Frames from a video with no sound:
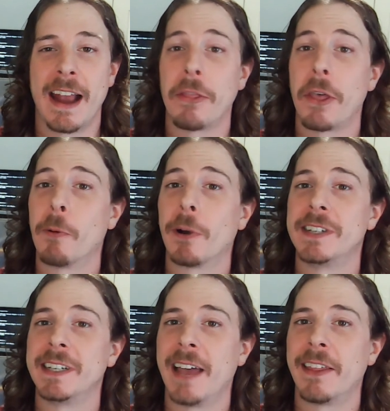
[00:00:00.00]
and how they
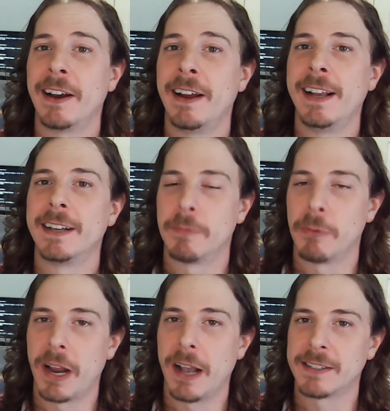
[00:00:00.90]
work together
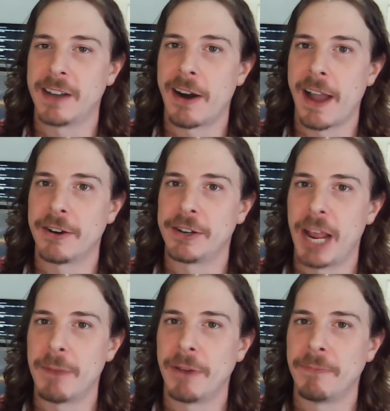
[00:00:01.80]
to bring us our
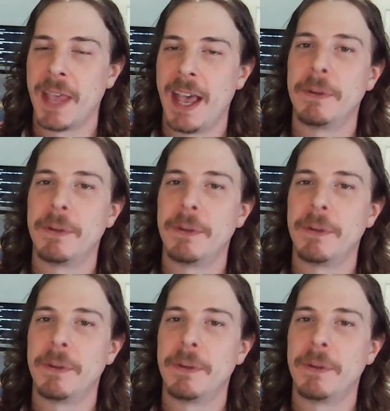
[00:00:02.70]
entertainment.